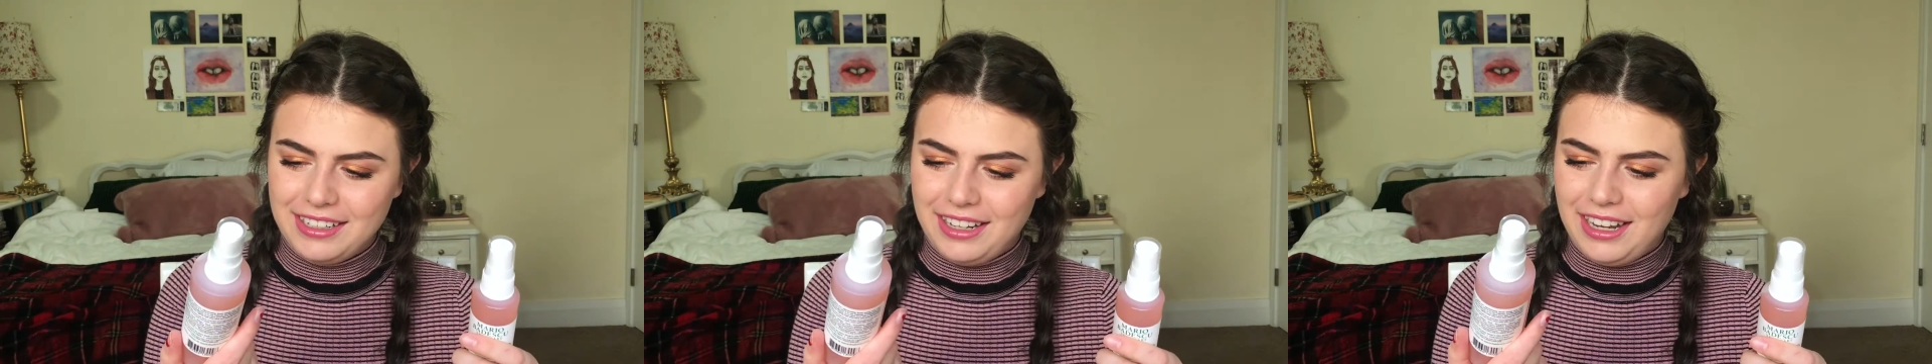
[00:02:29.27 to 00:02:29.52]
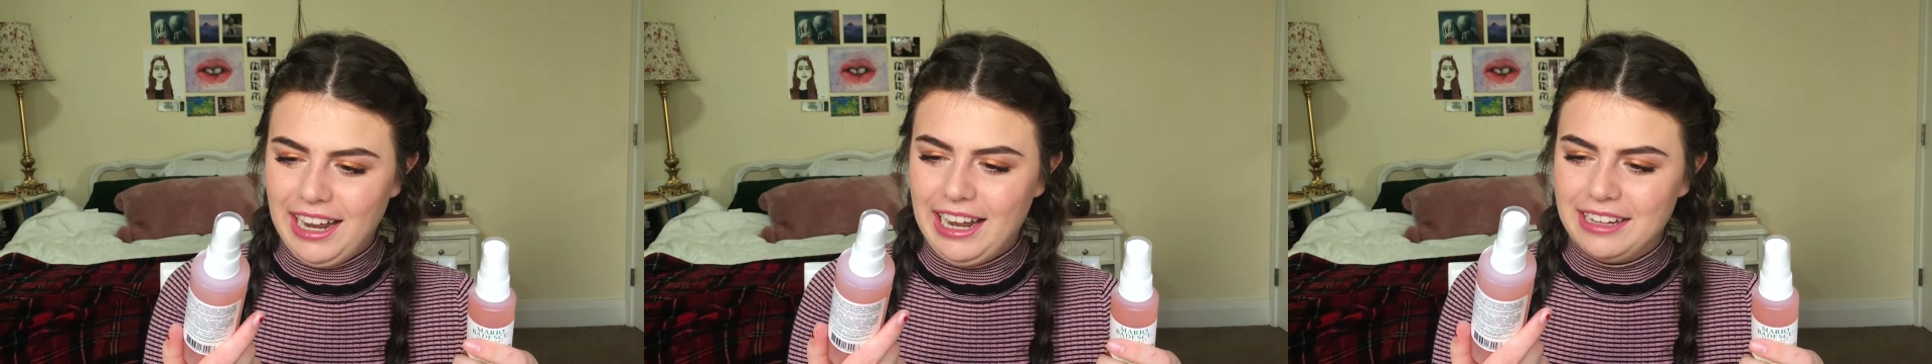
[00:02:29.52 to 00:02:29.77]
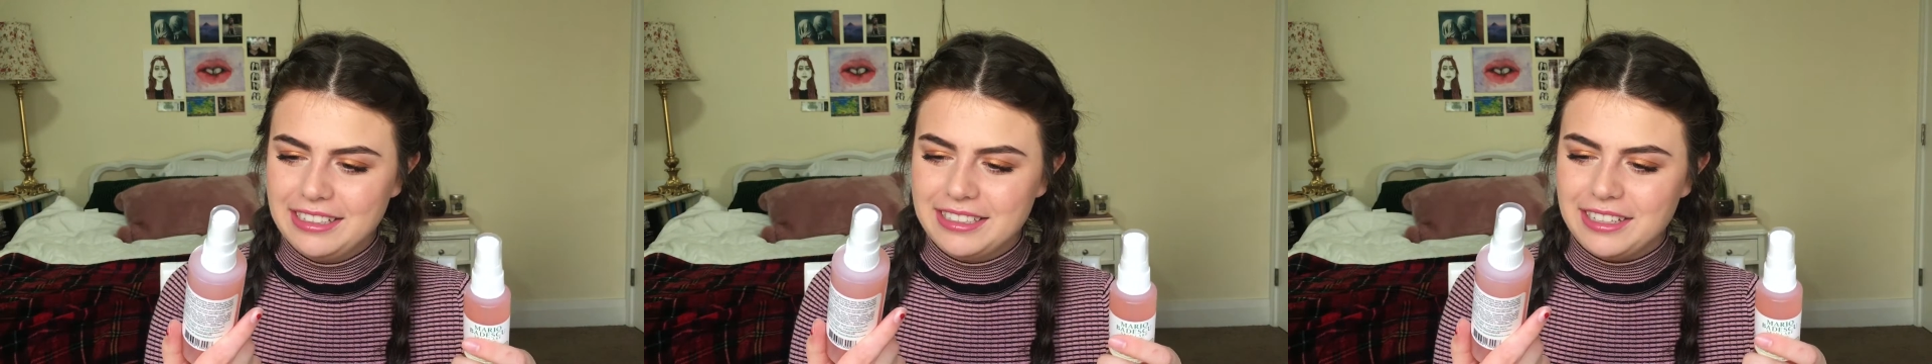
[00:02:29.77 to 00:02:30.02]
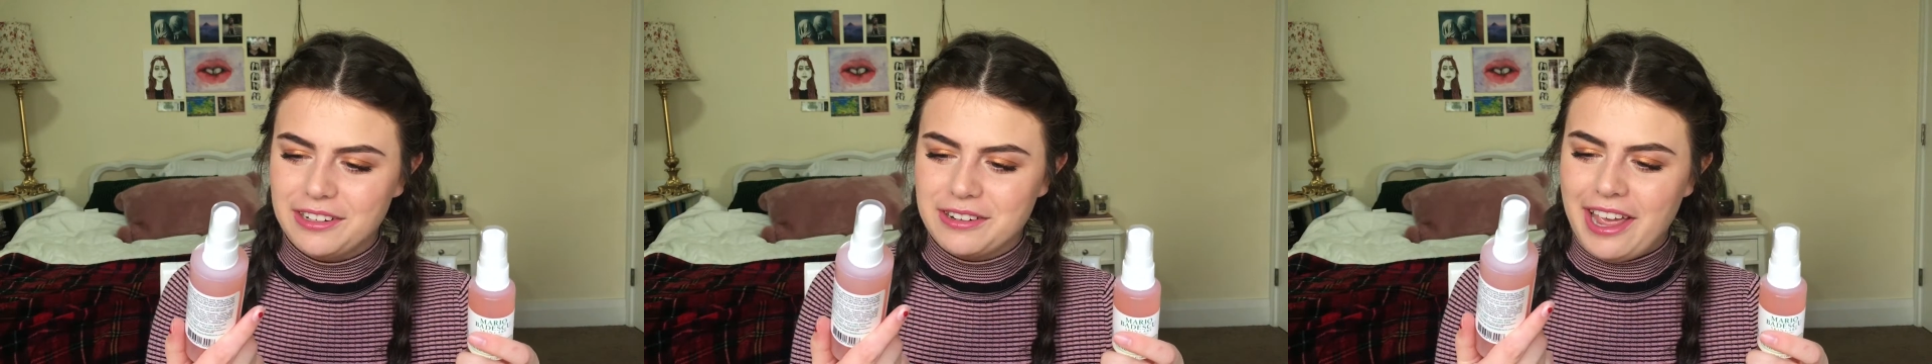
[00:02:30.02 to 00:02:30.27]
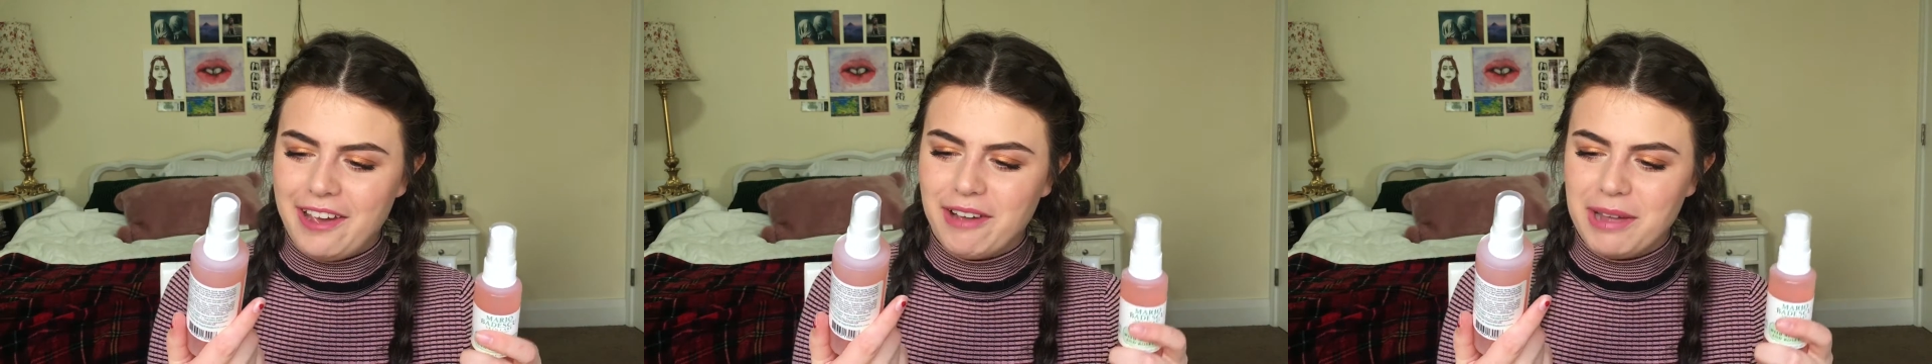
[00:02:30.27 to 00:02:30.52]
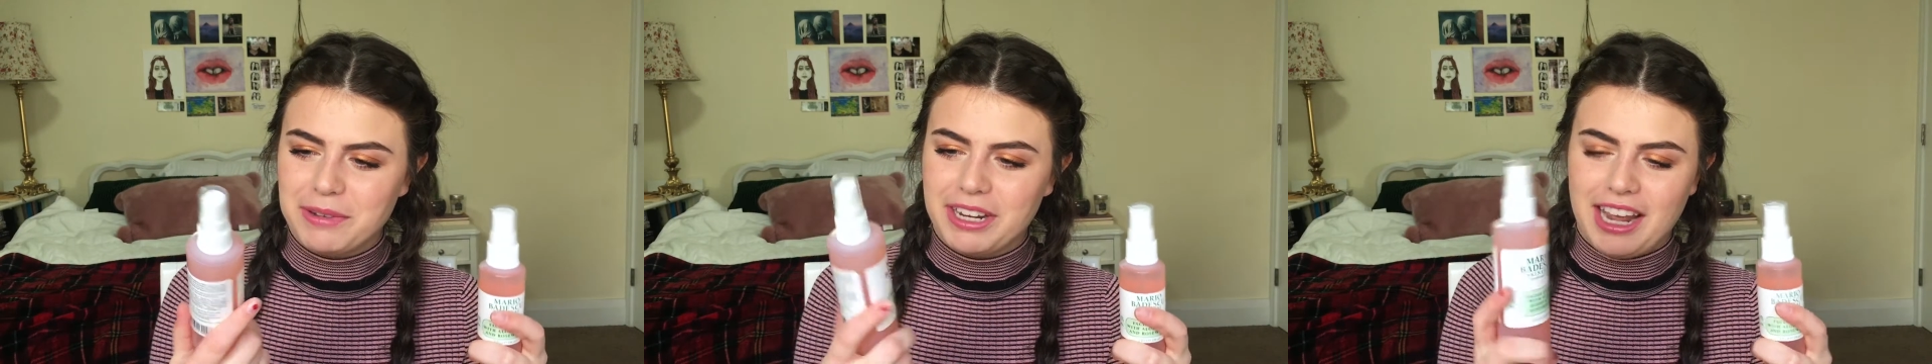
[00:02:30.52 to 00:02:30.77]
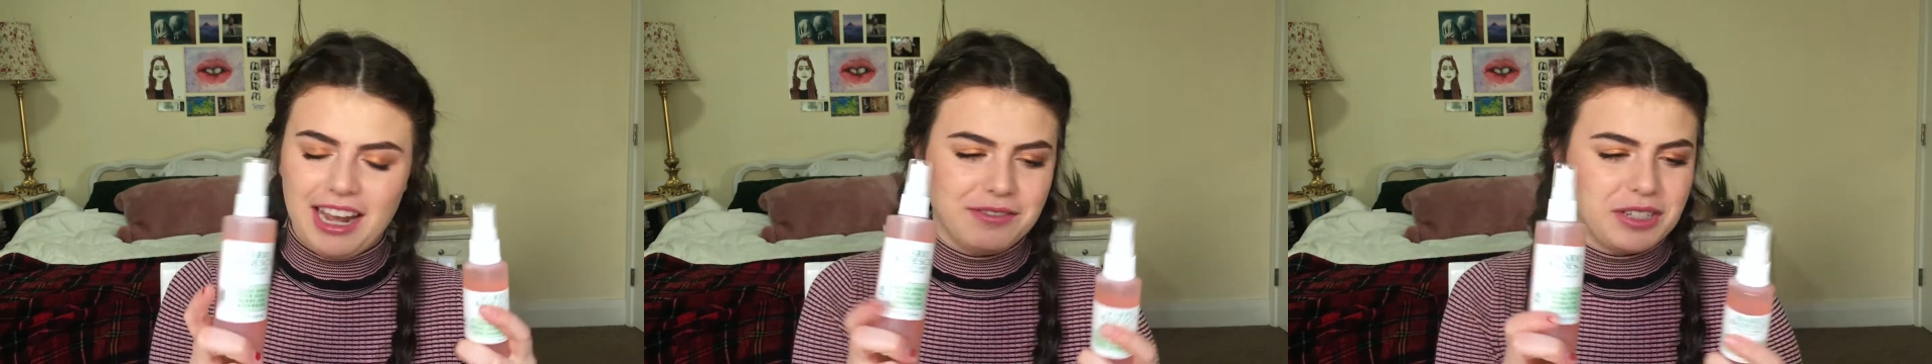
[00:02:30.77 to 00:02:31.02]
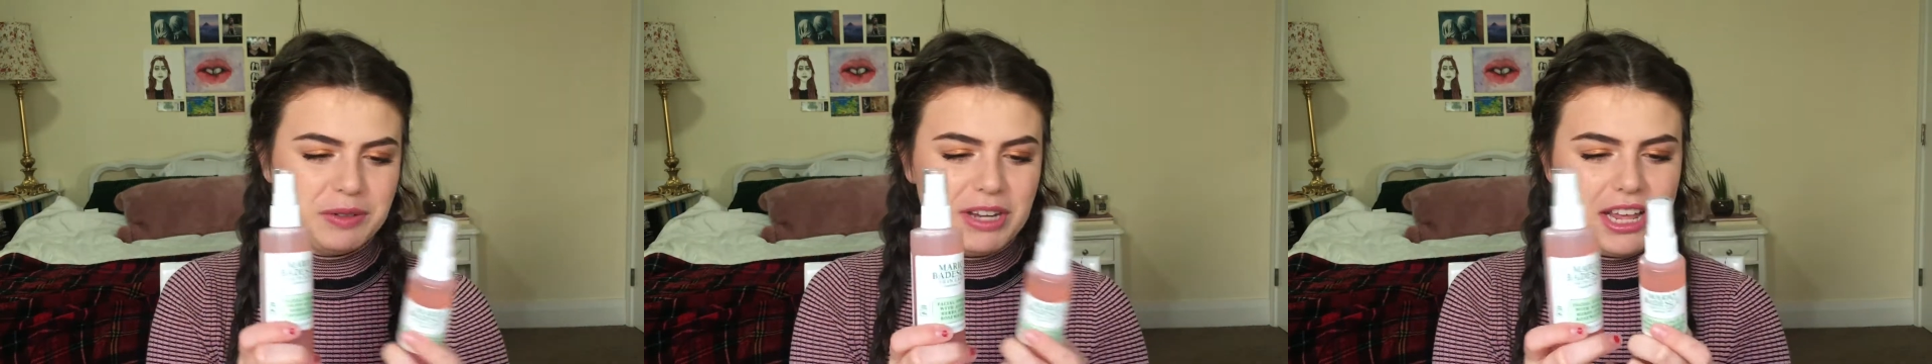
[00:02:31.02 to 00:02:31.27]
yeah, so now I'm gonna
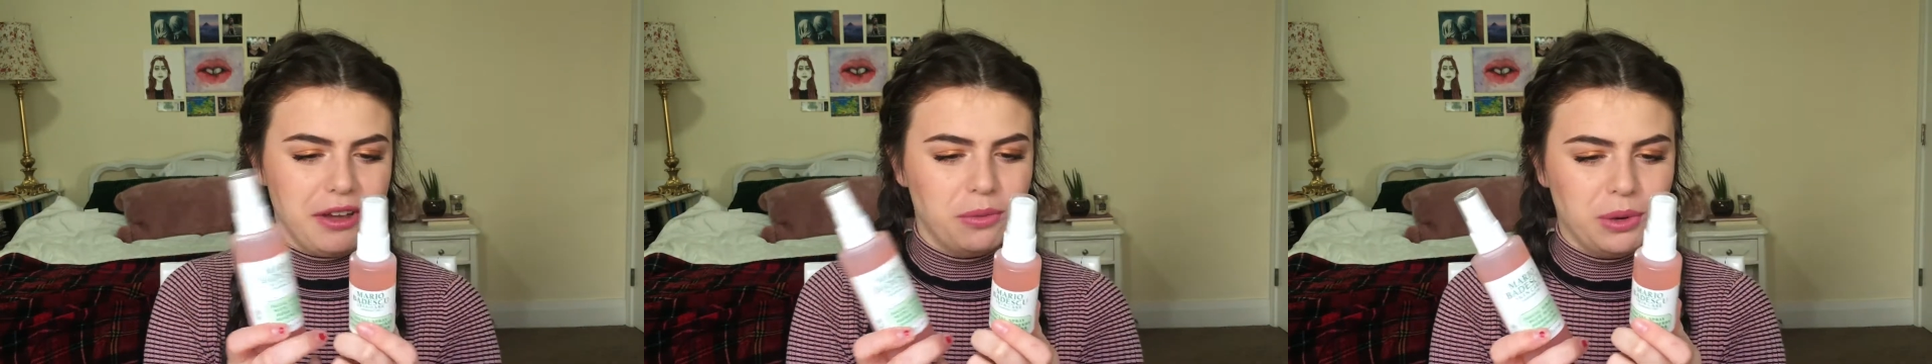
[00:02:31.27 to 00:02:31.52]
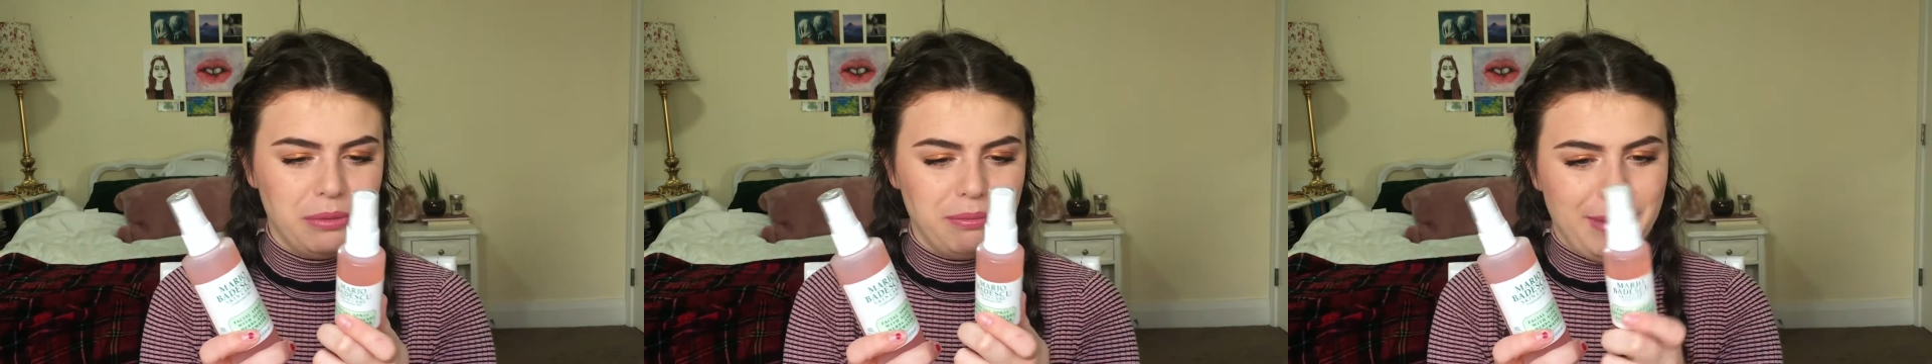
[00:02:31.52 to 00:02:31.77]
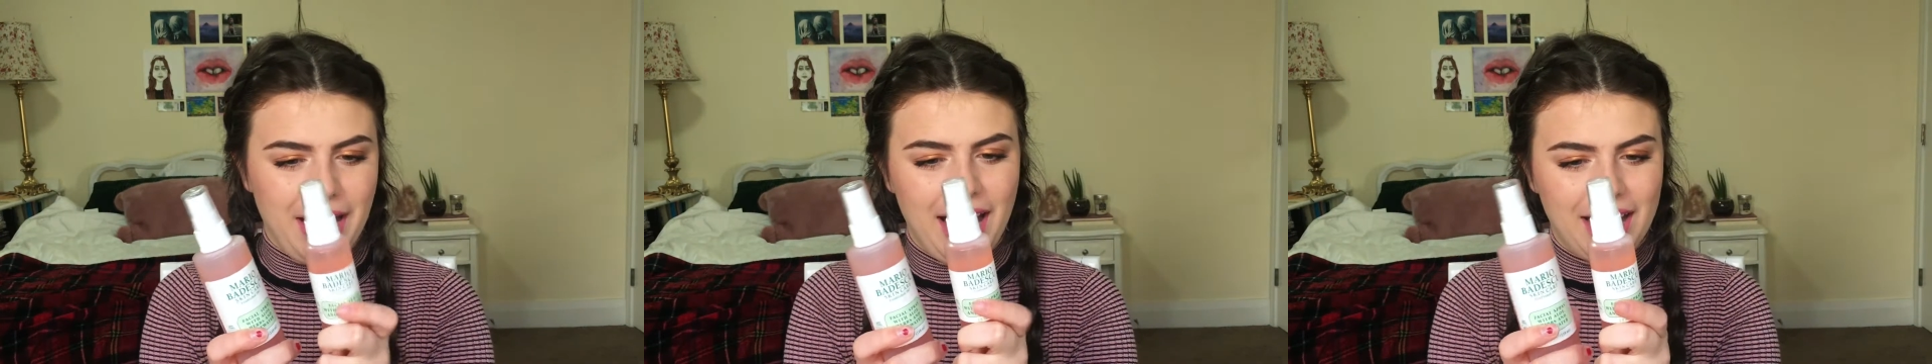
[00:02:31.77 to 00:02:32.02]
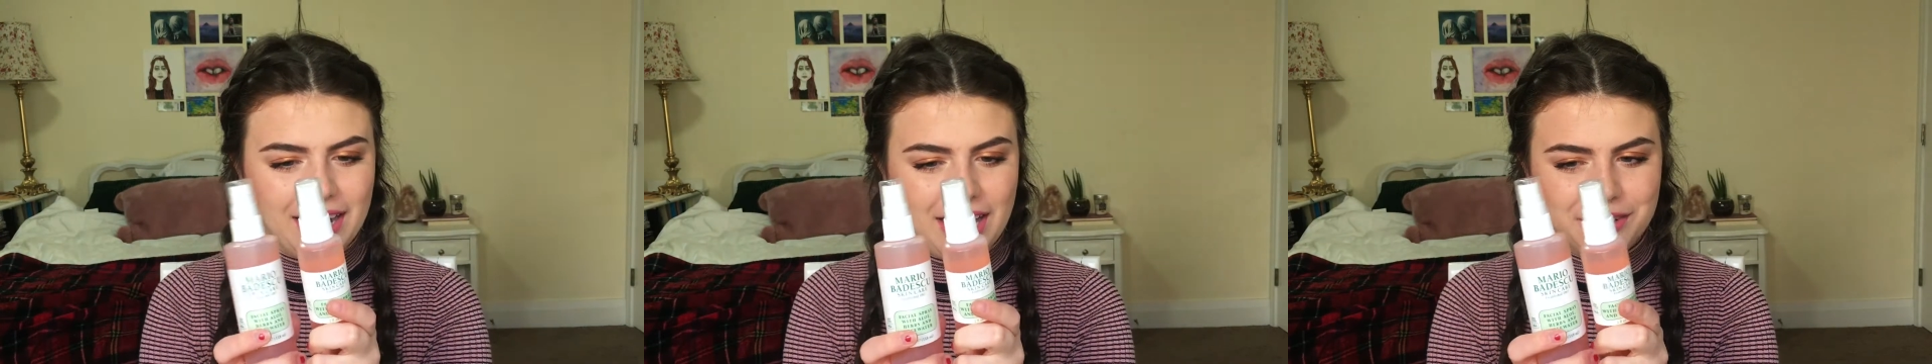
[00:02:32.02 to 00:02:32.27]
have to take one back.